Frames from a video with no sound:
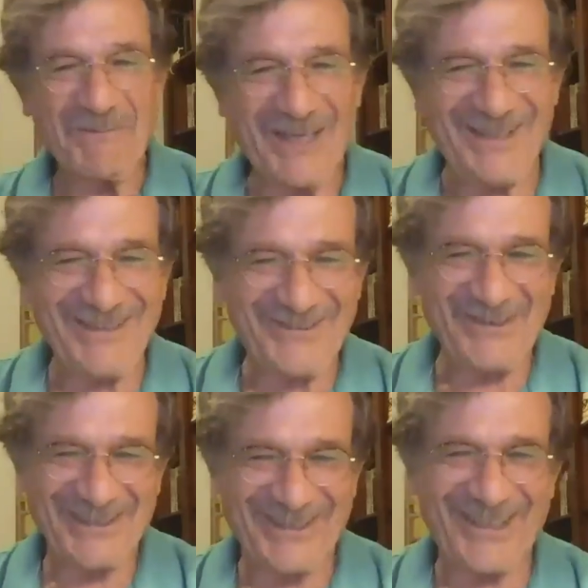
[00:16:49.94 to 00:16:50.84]

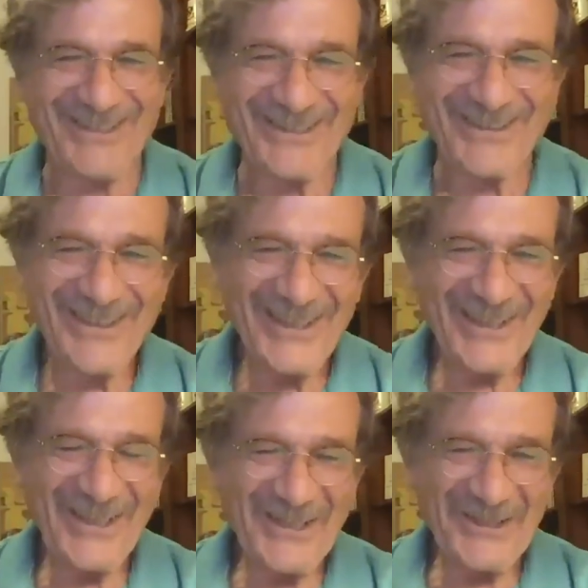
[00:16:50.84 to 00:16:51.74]
we started
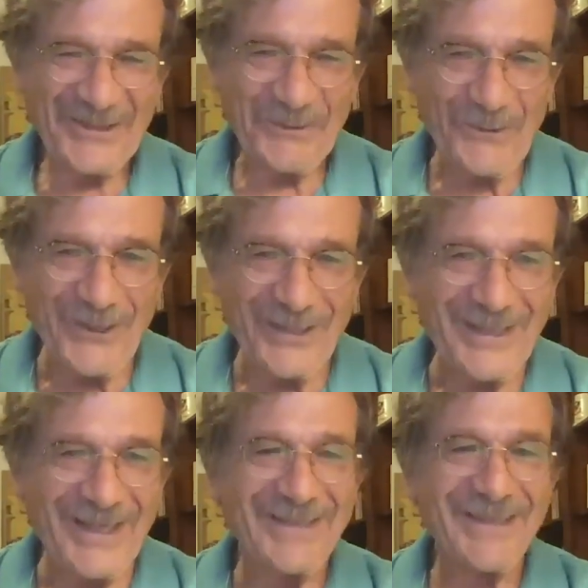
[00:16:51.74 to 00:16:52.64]
to look at
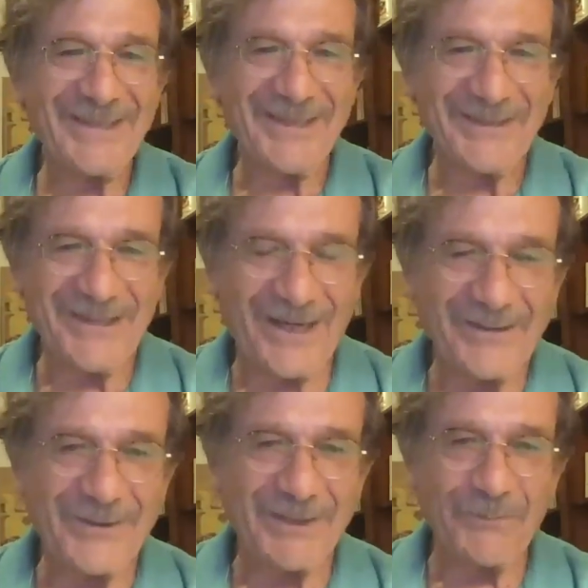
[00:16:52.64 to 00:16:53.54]
that, it turned
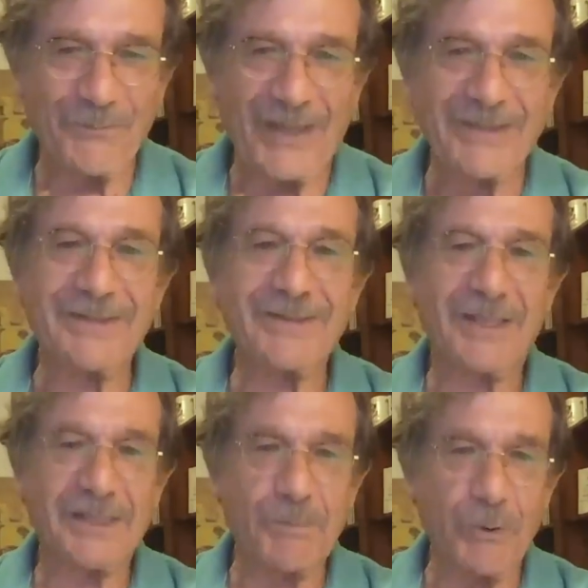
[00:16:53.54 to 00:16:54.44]
out that rats,
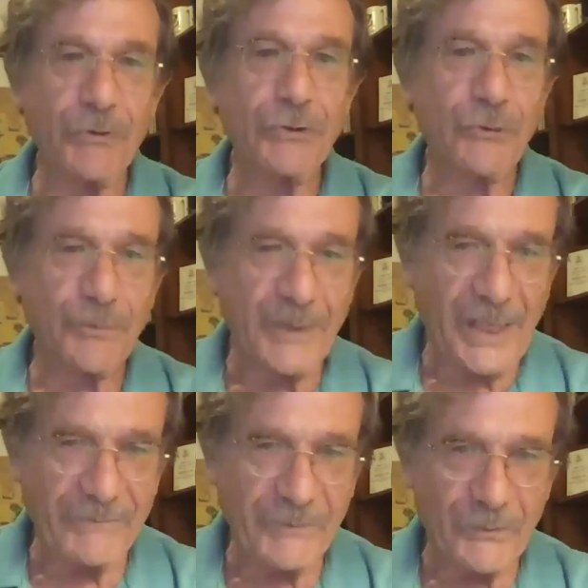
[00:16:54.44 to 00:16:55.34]
exploratory
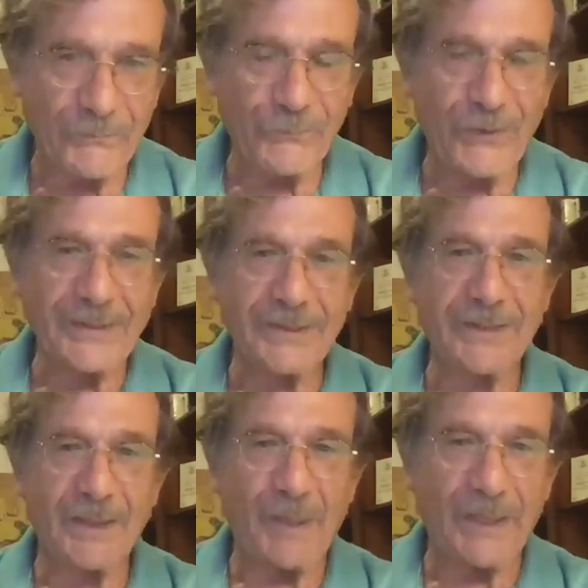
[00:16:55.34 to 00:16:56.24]
behavior of rats,
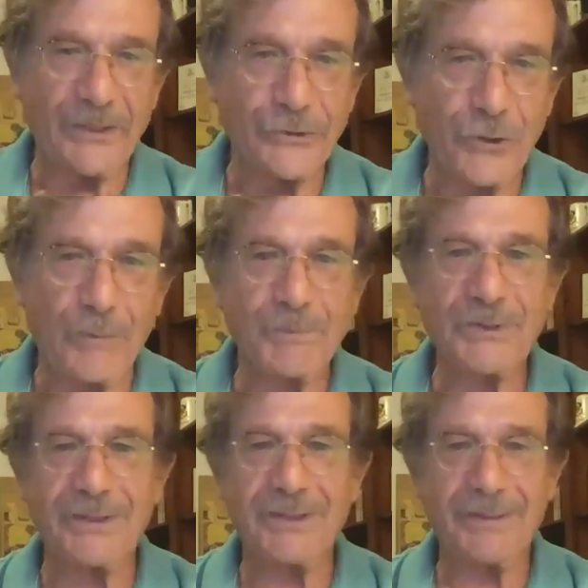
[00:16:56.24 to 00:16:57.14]
they make stops,
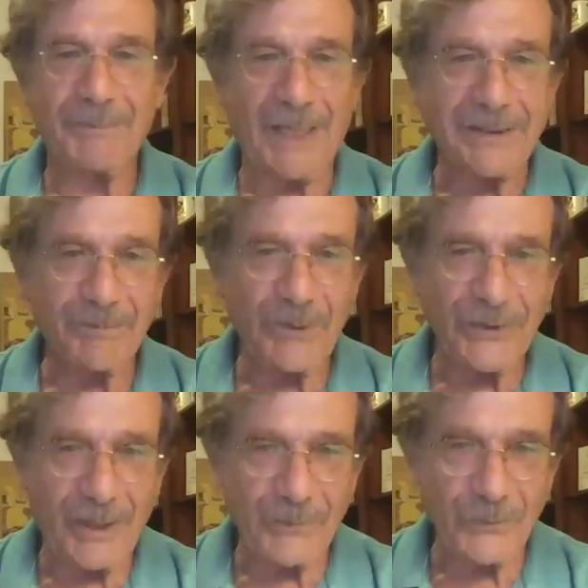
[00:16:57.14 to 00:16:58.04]
and the maximum
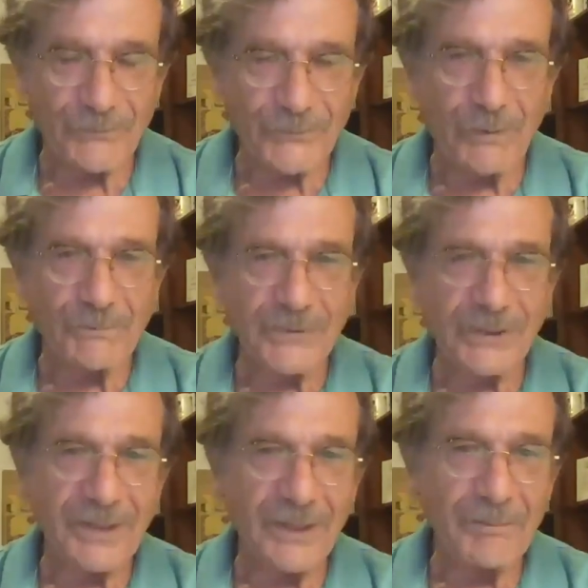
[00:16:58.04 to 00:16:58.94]
number of stops
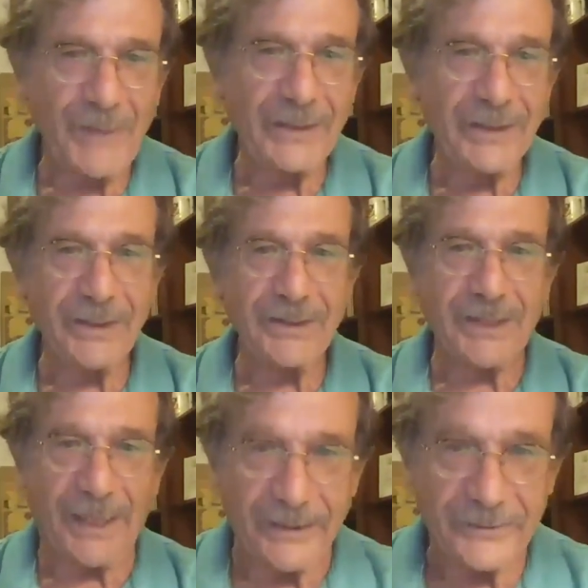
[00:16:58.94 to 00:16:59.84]
that they are making
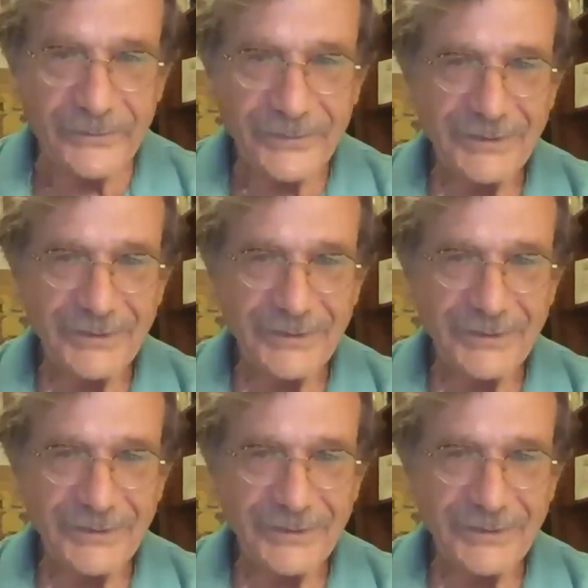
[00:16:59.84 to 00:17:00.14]
is 8.